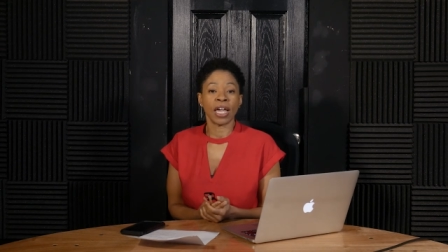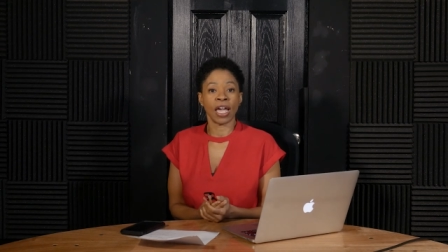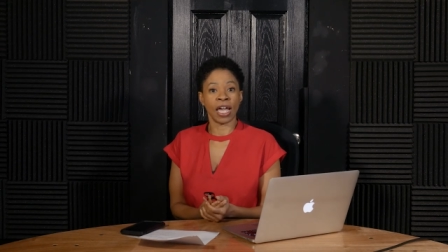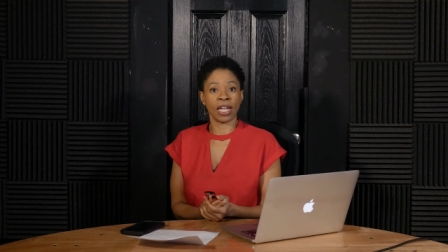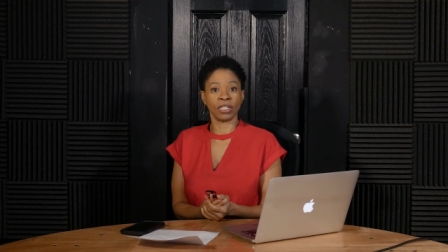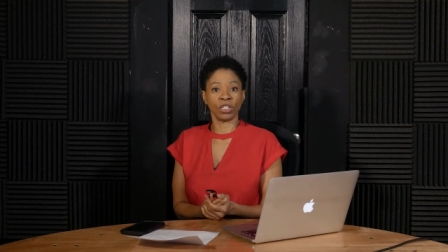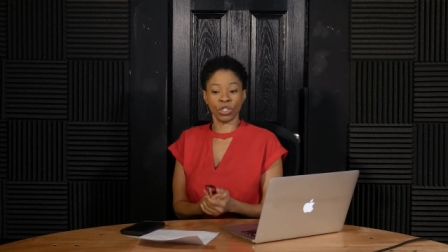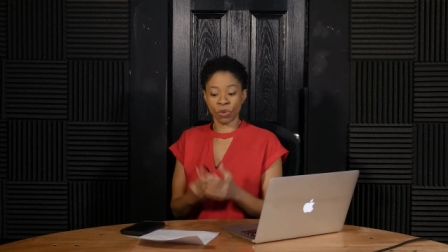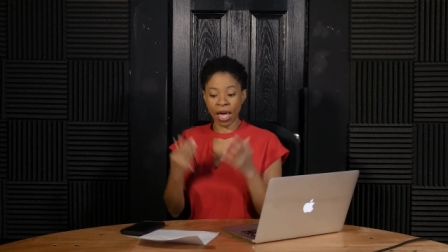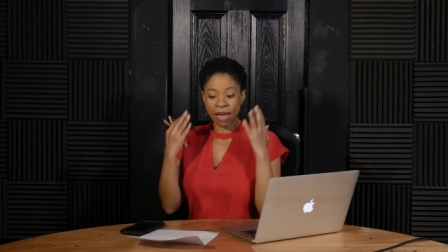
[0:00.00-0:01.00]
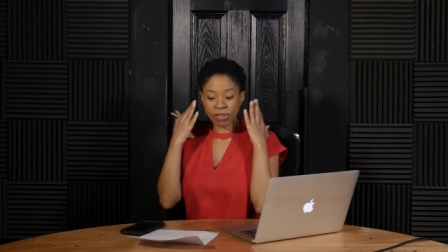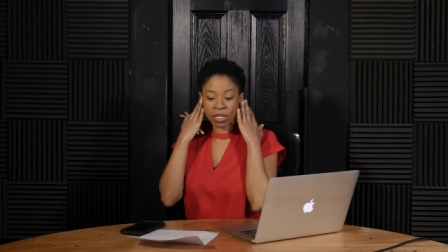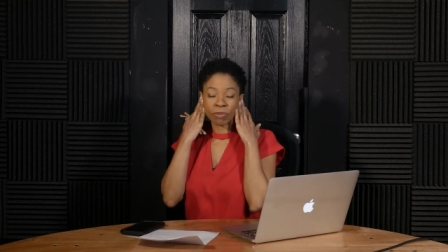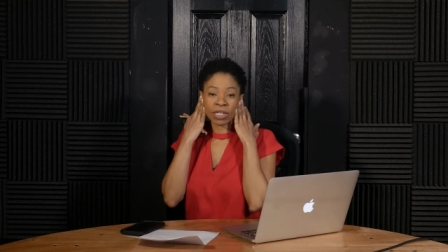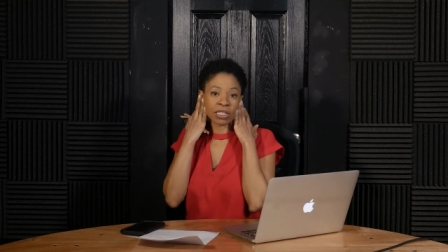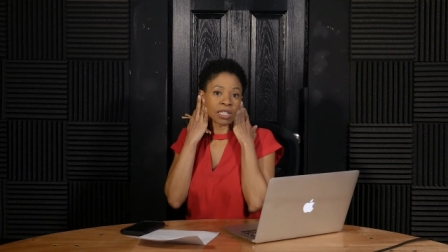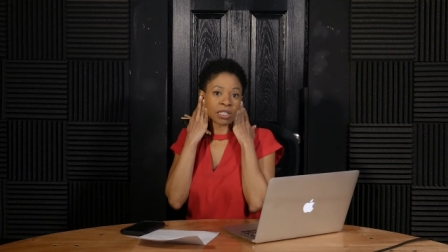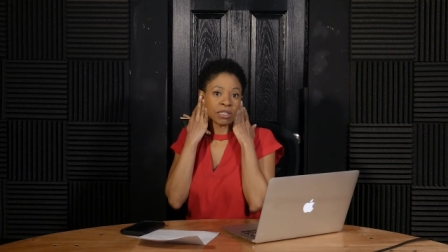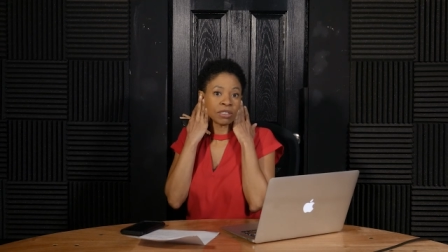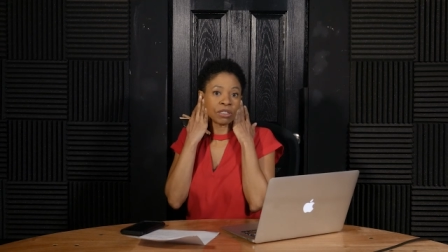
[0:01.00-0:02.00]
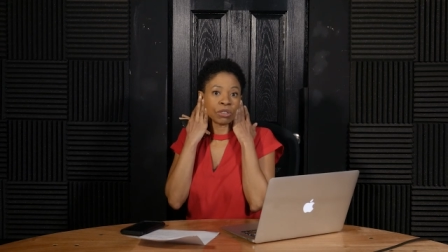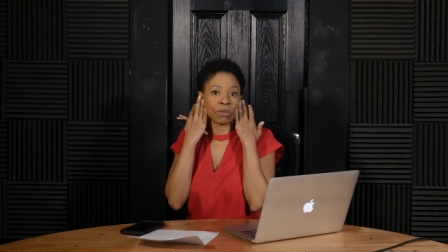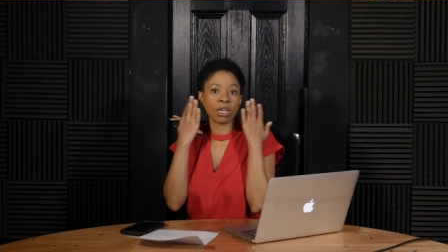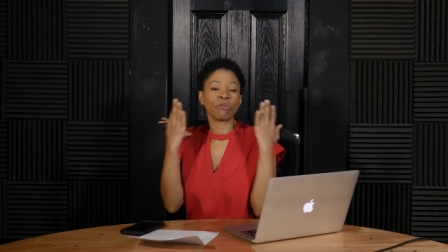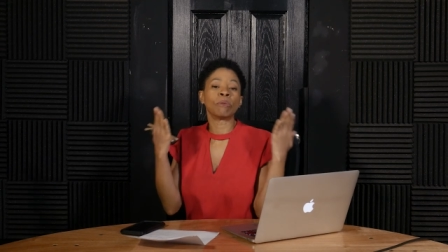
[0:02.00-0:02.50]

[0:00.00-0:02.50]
and you have something to listen to that